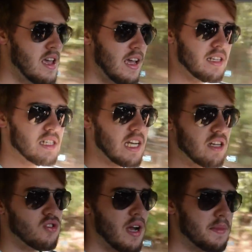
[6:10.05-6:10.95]
It just kind of
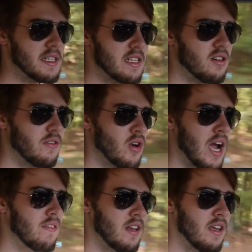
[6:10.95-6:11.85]
dropped the center of
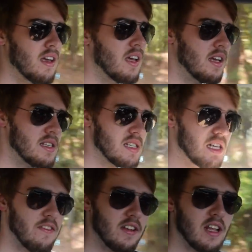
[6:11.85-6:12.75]
gravity,
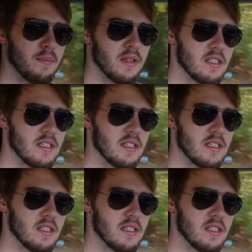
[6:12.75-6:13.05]
stiffened up the